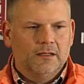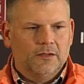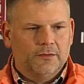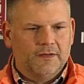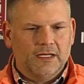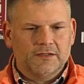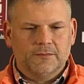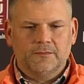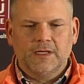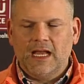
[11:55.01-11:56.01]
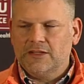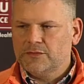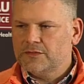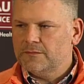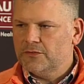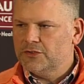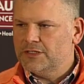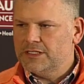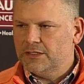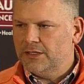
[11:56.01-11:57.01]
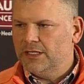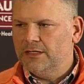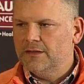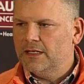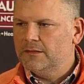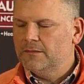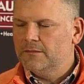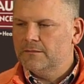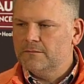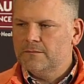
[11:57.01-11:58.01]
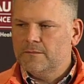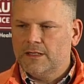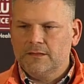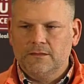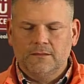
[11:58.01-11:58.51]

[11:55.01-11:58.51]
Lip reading: you know, we've got some guys with some versatility that